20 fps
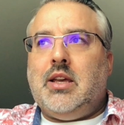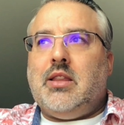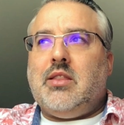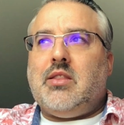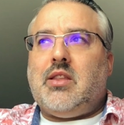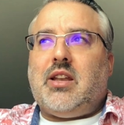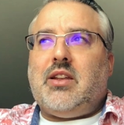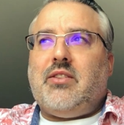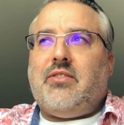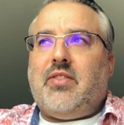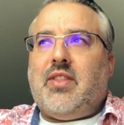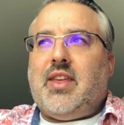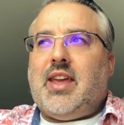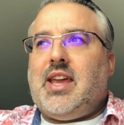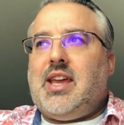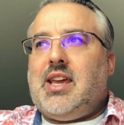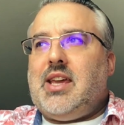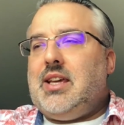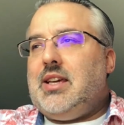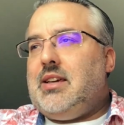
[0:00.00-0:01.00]
that if
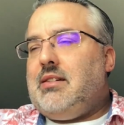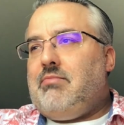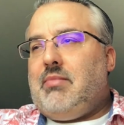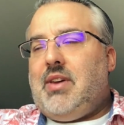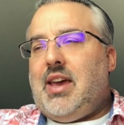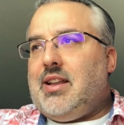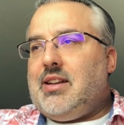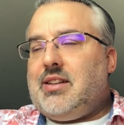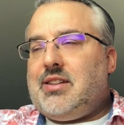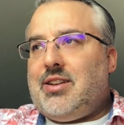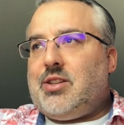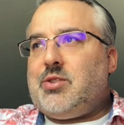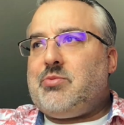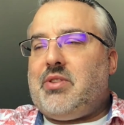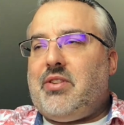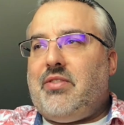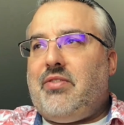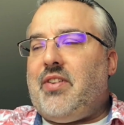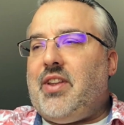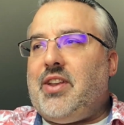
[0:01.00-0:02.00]
they get in touch with
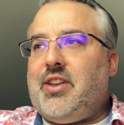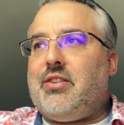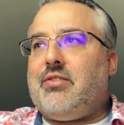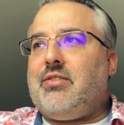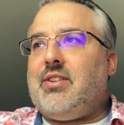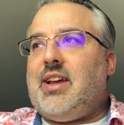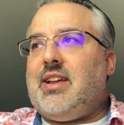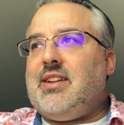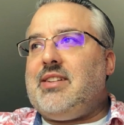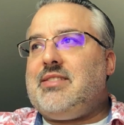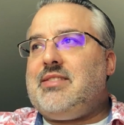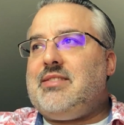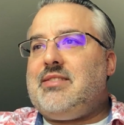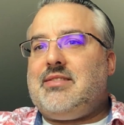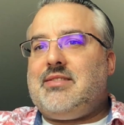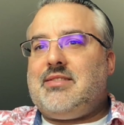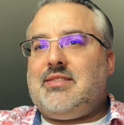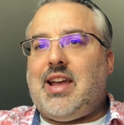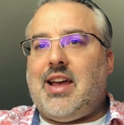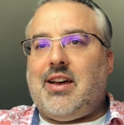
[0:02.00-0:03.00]
the funder and
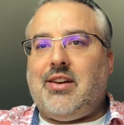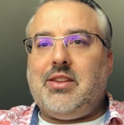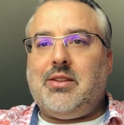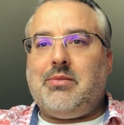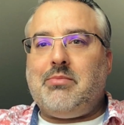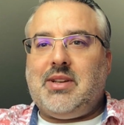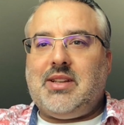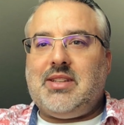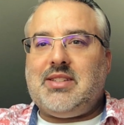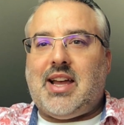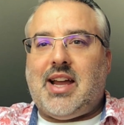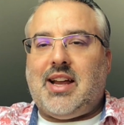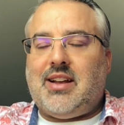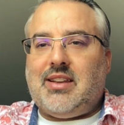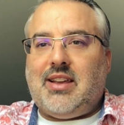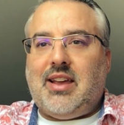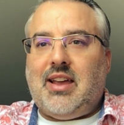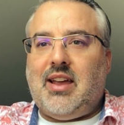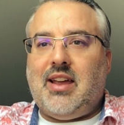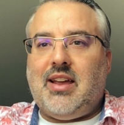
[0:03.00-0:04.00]
tell them
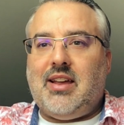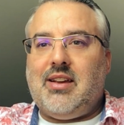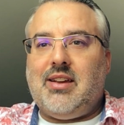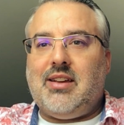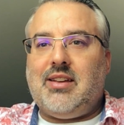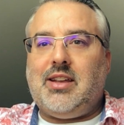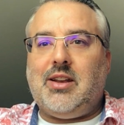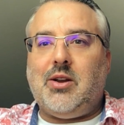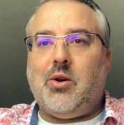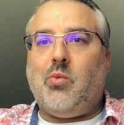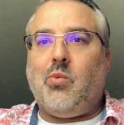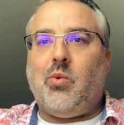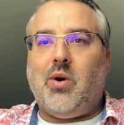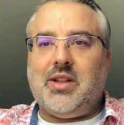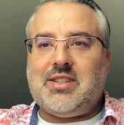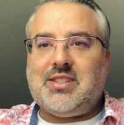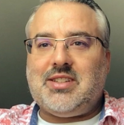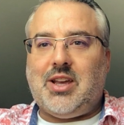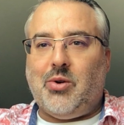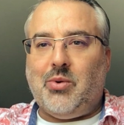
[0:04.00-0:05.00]
exactly,
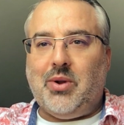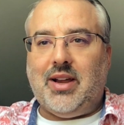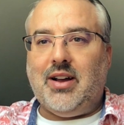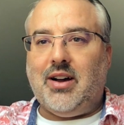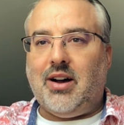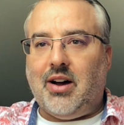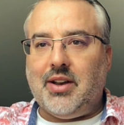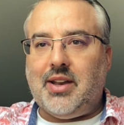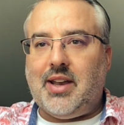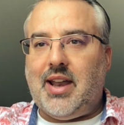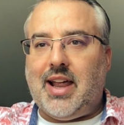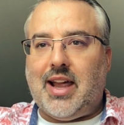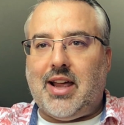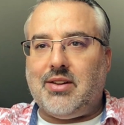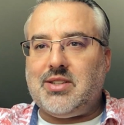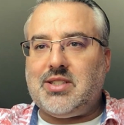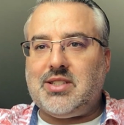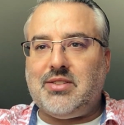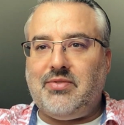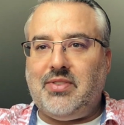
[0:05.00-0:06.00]
what's going on and
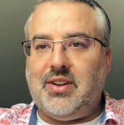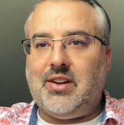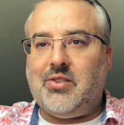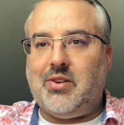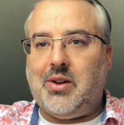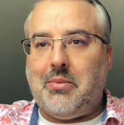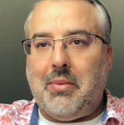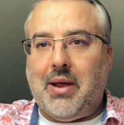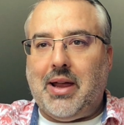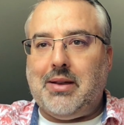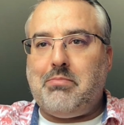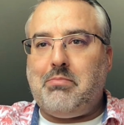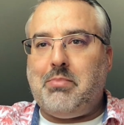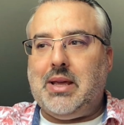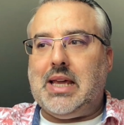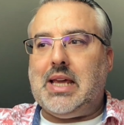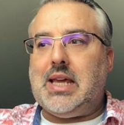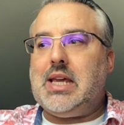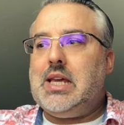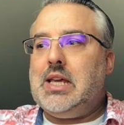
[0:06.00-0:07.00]
how severe it might
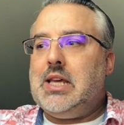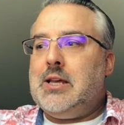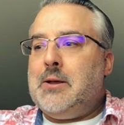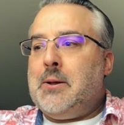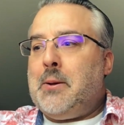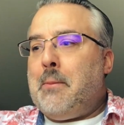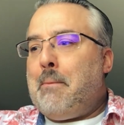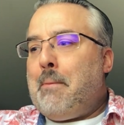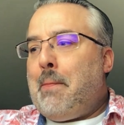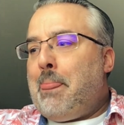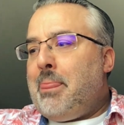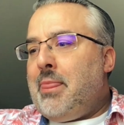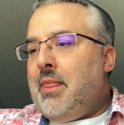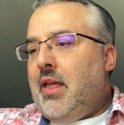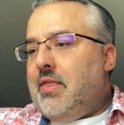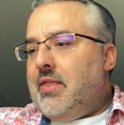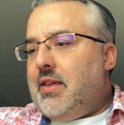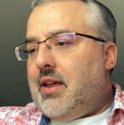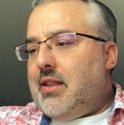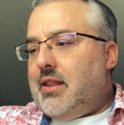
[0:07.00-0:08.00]
be,
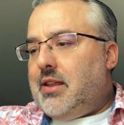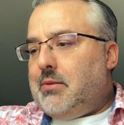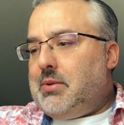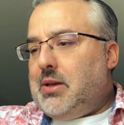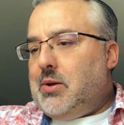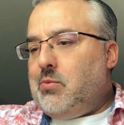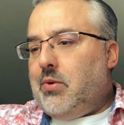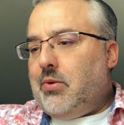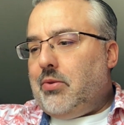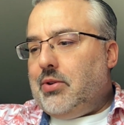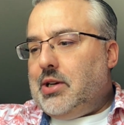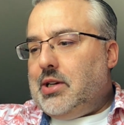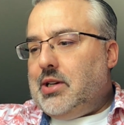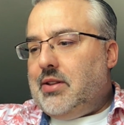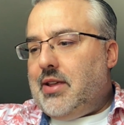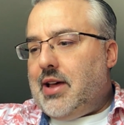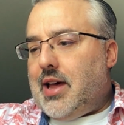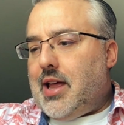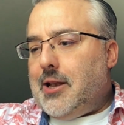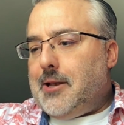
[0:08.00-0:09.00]
that they'll be worried
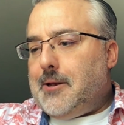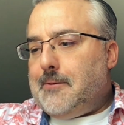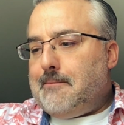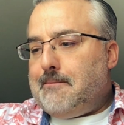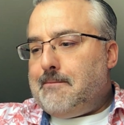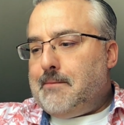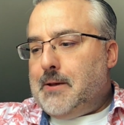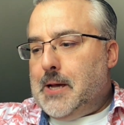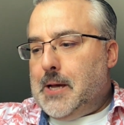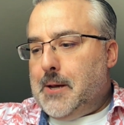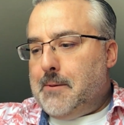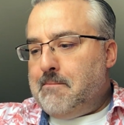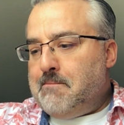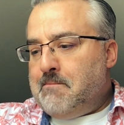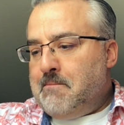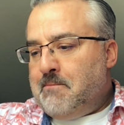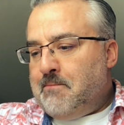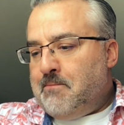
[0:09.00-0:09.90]
that the